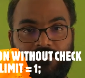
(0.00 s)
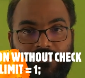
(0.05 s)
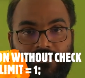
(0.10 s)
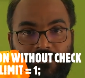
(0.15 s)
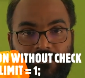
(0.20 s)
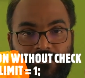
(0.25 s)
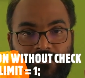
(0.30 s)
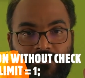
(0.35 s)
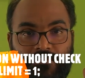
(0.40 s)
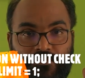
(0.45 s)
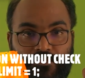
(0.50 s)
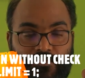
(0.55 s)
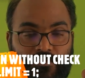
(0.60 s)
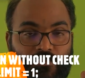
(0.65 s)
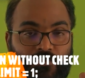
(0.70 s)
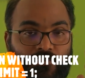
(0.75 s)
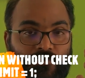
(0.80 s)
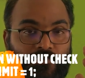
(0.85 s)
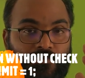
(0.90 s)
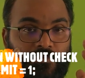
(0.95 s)
right? So
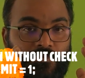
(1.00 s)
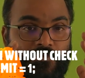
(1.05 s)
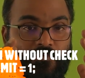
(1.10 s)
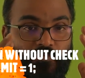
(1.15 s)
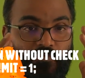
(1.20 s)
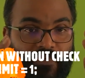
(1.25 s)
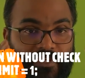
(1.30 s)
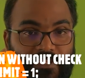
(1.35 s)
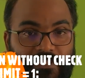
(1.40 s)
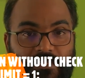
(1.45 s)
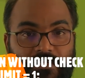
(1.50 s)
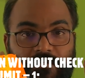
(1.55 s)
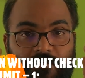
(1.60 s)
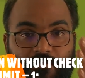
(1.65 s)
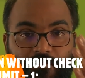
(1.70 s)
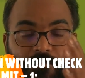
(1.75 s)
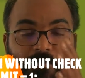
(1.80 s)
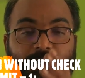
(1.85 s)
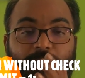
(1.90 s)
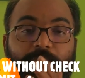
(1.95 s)
you with
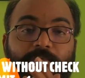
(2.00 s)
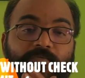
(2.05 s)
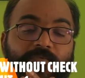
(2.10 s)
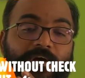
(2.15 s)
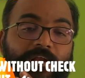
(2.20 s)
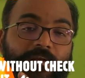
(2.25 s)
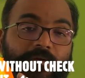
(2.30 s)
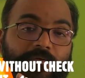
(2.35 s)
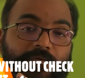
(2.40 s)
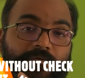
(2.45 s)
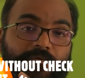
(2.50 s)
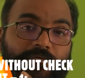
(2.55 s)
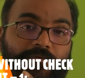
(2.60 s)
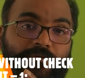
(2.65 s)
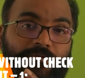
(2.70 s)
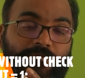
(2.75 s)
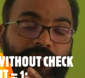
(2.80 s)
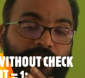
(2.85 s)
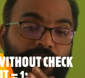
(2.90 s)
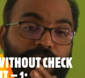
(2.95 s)
minimum value.
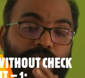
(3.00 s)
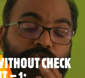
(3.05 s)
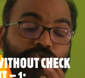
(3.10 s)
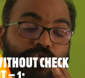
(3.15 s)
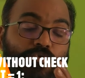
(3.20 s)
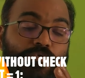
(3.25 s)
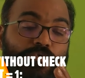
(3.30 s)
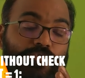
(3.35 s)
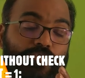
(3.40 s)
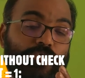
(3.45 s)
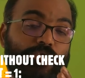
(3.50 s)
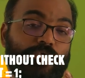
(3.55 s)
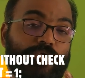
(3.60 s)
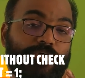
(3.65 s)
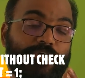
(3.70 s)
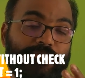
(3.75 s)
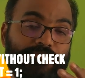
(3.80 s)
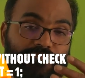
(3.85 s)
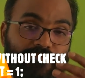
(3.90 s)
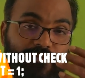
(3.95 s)
If you don't
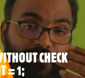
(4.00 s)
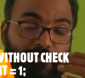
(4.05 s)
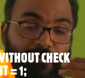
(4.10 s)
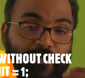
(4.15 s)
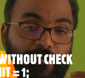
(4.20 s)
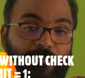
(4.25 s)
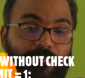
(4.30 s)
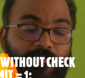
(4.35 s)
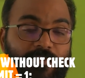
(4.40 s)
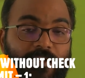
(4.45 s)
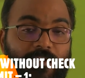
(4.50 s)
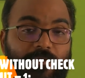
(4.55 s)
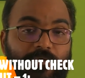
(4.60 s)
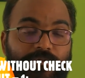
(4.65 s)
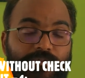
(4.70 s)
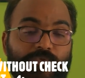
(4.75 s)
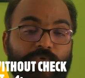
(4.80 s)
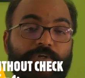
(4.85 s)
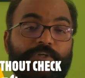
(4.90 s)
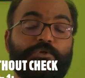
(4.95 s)
know if the minimum
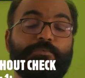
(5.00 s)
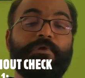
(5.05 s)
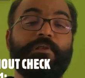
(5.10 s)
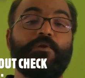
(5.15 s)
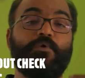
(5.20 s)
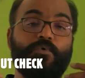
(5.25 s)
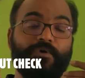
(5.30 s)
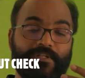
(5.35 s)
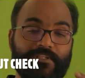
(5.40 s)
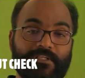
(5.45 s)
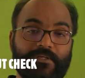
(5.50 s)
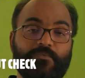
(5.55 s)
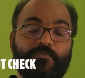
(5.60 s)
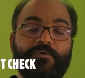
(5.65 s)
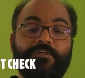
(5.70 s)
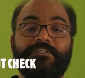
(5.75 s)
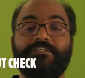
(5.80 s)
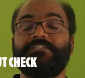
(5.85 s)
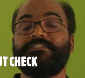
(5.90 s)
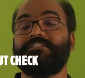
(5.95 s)
value is going to be lower than
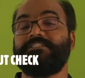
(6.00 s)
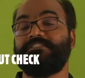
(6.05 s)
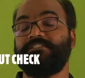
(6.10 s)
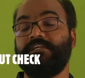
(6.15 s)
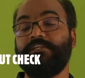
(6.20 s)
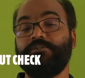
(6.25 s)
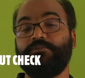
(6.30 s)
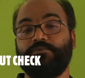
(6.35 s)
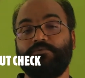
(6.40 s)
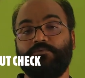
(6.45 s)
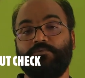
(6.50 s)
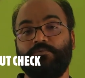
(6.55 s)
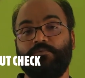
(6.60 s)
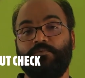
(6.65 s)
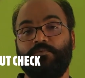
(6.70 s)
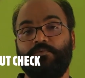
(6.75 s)
what it is assigned to.